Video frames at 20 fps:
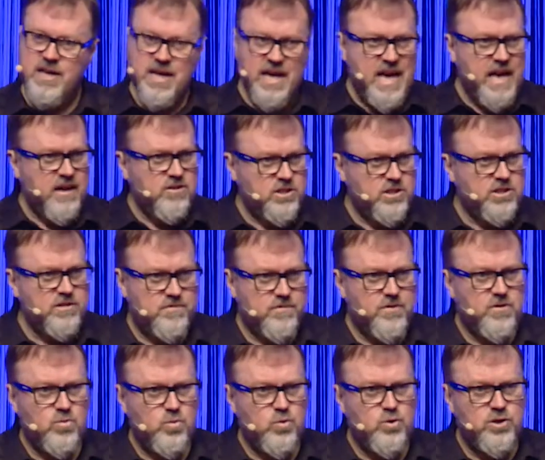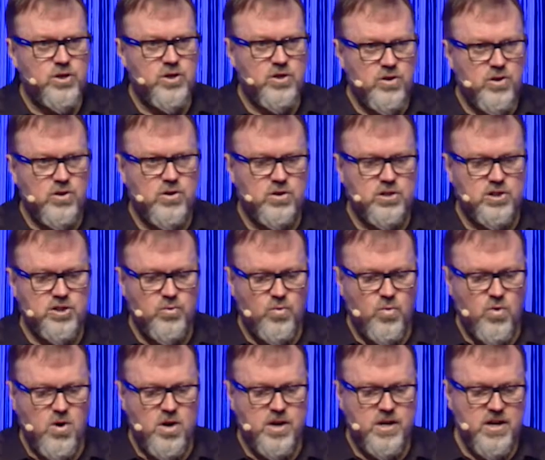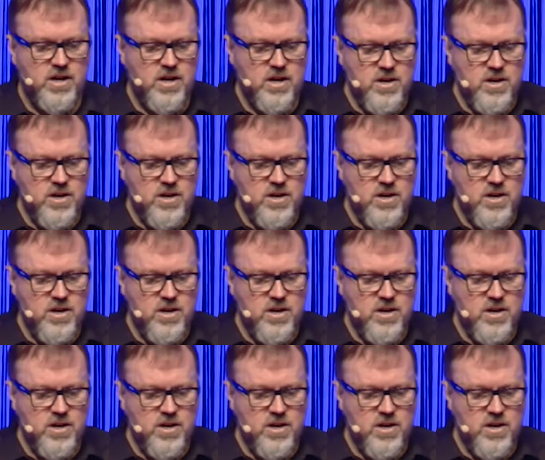How different would it look to what